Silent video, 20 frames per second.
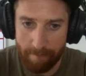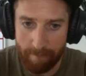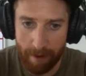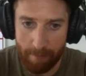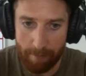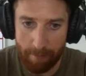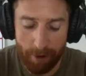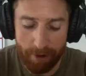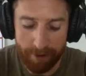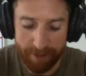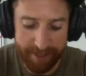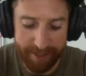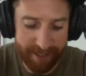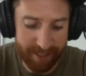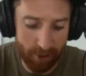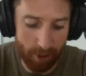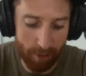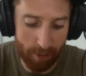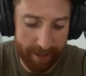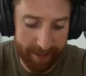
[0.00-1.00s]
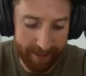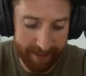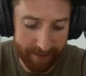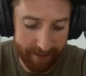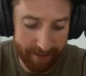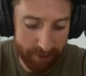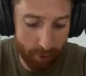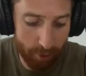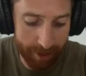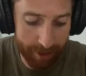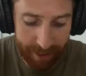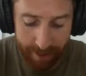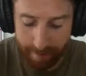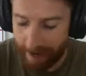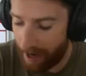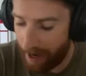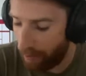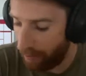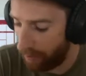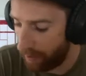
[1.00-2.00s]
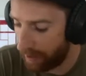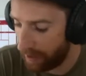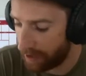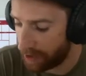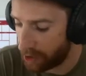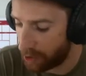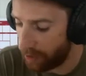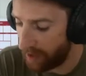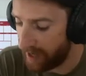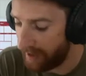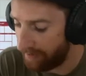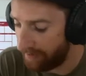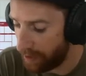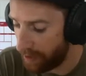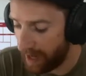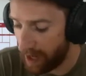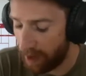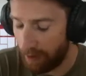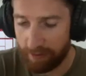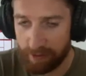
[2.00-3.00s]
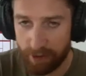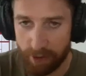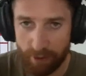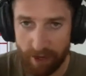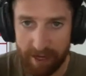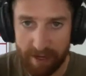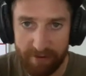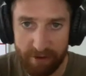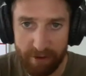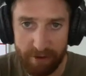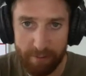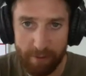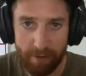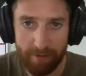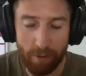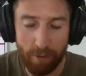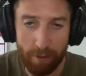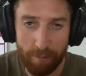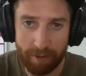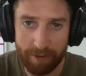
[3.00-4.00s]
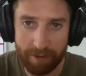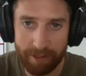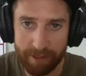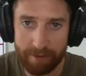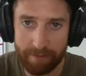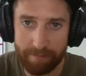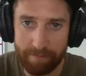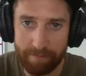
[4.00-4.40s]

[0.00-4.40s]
approaching this topic and talking about training for your health and training for your performance?